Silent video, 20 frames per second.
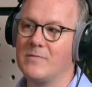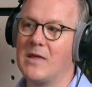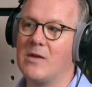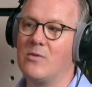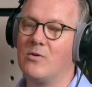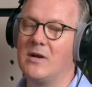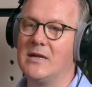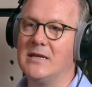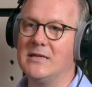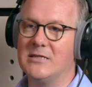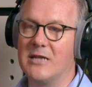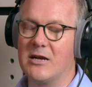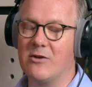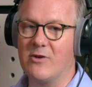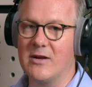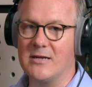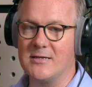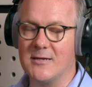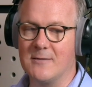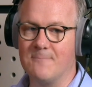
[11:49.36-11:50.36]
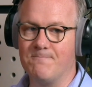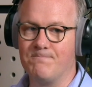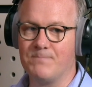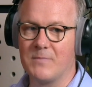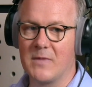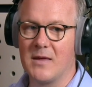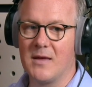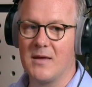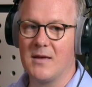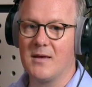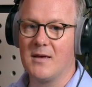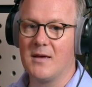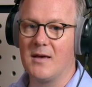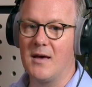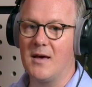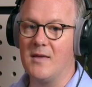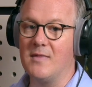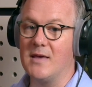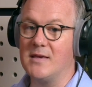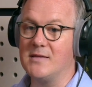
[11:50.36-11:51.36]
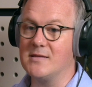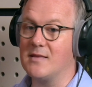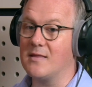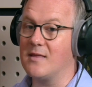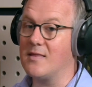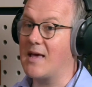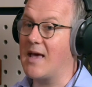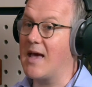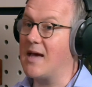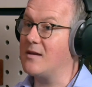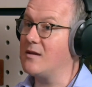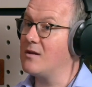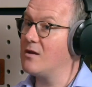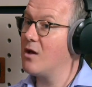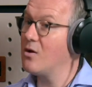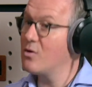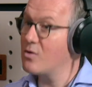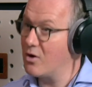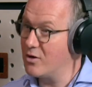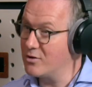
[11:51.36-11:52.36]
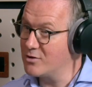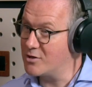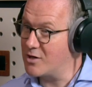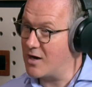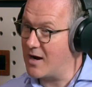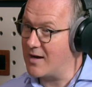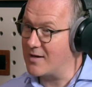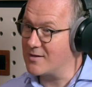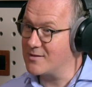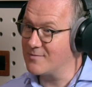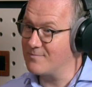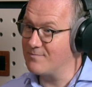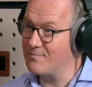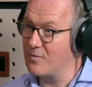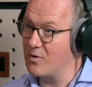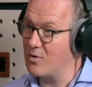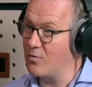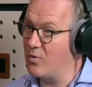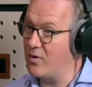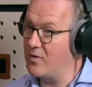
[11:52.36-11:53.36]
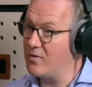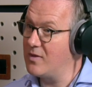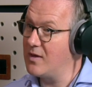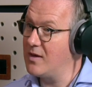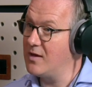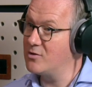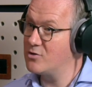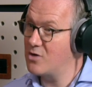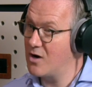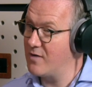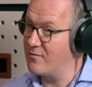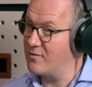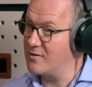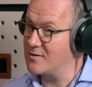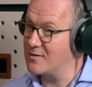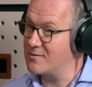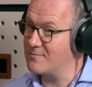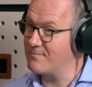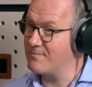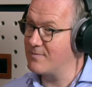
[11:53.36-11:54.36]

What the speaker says: They were a lead generator. They said that they had no contract with the drivers,